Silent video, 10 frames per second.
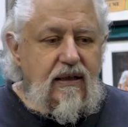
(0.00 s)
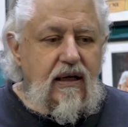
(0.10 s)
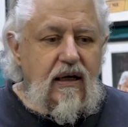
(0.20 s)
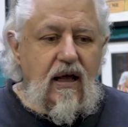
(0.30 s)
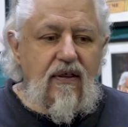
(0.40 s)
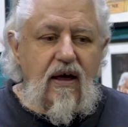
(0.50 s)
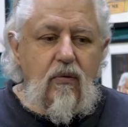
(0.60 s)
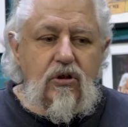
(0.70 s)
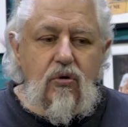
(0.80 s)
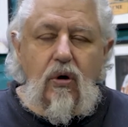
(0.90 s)
and they
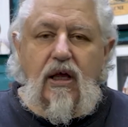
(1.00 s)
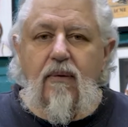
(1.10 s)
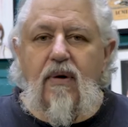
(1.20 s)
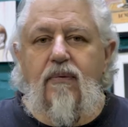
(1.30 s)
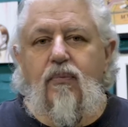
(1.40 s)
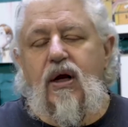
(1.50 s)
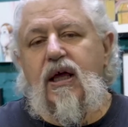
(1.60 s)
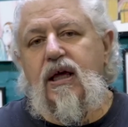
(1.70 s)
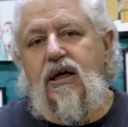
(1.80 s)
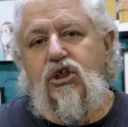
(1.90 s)
were talking about
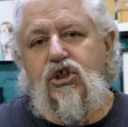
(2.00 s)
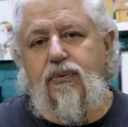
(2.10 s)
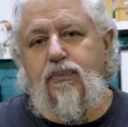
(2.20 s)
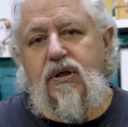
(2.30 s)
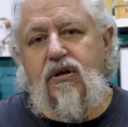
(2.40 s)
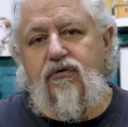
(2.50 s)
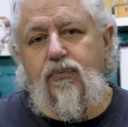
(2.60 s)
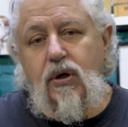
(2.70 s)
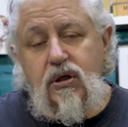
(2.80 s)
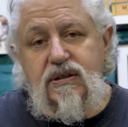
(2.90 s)
bringing in a shipment of
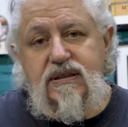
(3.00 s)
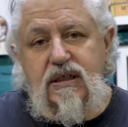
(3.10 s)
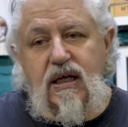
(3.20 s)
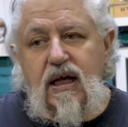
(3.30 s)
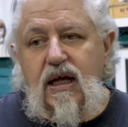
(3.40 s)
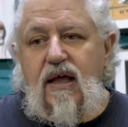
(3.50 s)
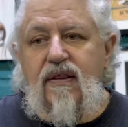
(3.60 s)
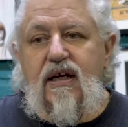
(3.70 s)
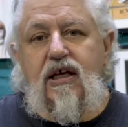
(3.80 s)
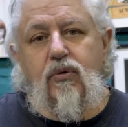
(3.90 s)
books
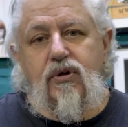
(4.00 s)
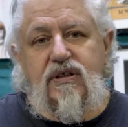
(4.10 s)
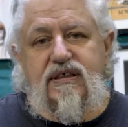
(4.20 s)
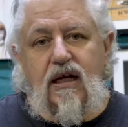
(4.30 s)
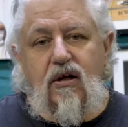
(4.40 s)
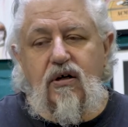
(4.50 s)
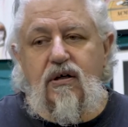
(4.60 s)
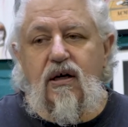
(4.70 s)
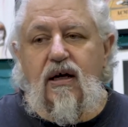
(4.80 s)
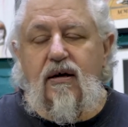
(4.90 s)
that he would sell on.